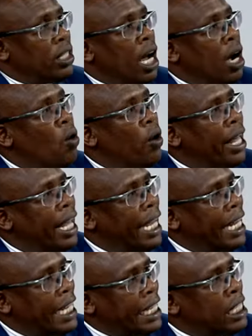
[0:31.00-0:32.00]
how
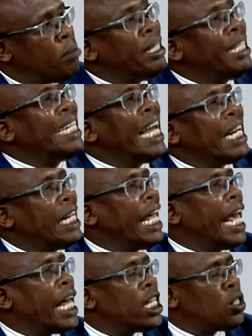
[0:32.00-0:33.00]
it's been done
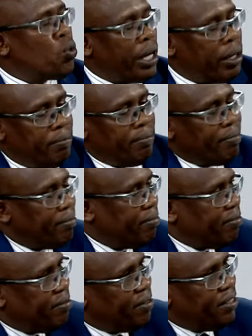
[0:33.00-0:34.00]
elsewhere.
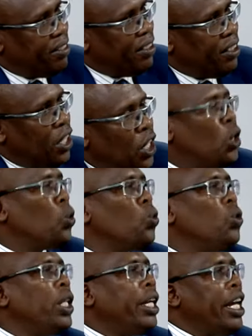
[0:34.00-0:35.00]
Mm.
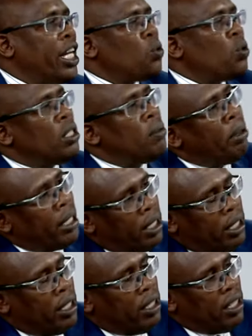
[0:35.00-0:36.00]
Today, as we
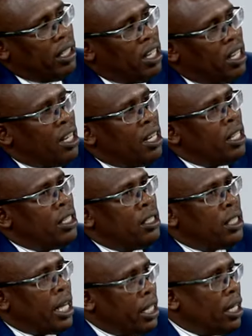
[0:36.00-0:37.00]
speak,
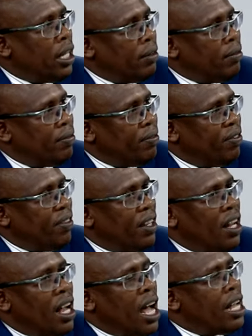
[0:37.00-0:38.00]
China
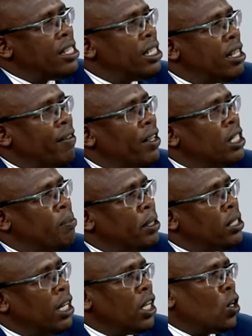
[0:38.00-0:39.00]
has seven
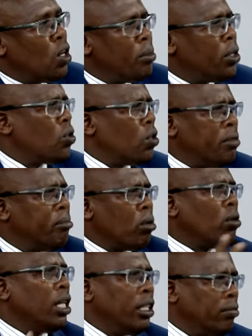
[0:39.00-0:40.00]
special economic zones
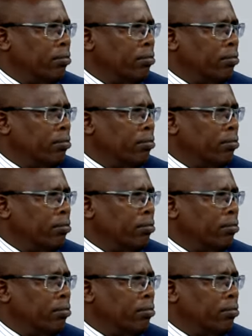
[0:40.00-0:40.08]
broadly.